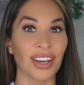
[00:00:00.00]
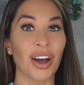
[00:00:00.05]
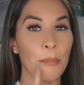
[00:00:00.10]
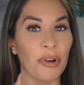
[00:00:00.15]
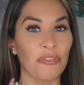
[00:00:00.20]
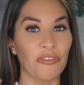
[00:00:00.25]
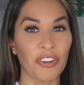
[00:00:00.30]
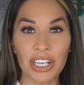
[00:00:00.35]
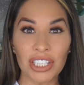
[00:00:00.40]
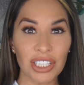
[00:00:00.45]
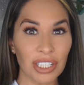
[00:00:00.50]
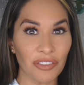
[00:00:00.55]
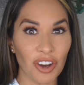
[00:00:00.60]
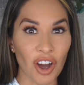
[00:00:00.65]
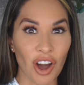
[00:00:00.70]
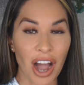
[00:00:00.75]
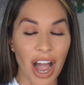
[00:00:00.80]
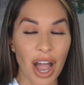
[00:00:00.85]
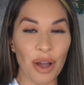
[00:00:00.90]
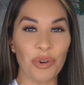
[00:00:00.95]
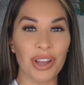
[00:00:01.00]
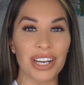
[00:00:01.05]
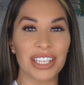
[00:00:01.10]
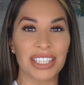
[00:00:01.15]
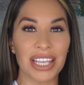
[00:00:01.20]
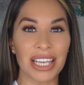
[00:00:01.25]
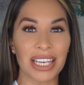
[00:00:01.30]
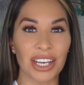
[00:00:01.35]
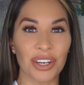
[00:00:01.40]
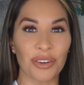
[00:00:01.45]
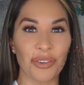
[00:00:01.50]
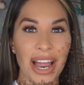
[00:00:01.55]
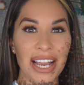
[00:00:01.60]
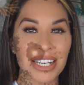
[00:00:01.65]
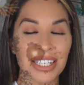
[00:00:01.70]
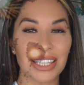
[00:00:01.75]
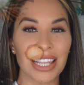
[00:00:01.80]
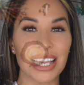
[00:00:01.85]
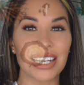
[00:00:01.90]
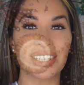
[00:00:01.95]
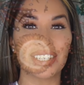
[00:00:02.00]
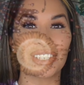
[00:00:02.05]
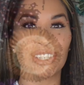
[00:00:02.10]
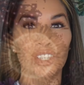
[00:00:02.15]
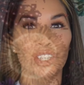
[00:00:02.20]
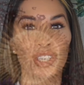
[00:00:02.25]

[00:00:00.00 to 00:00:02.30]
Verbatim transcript: But first of all, I want to say congratulations